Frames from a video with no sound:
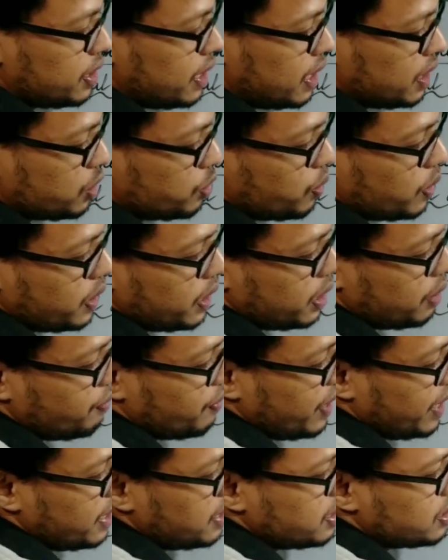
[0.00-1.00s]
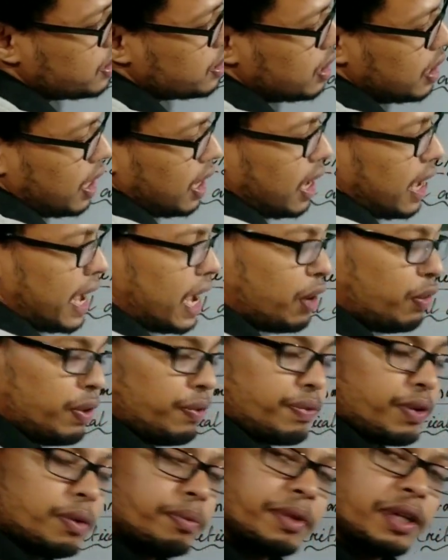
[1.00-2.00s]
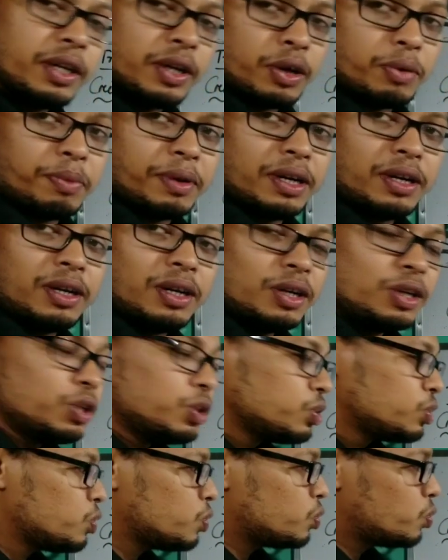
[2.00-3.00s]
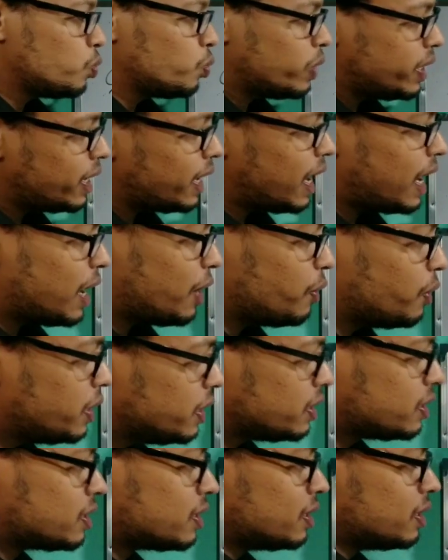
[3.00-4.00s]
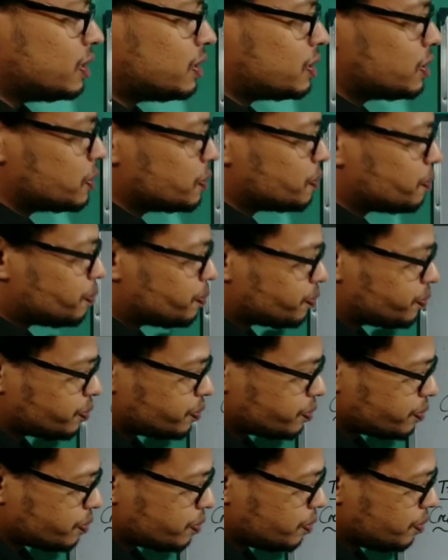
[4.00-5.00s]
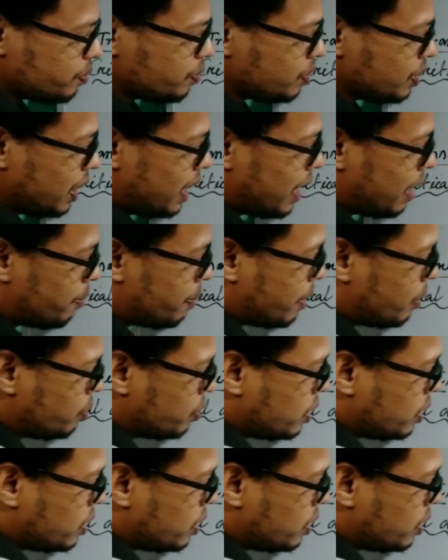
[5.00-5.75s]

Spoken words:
that's why it bends away from the normal. So today I will discuss about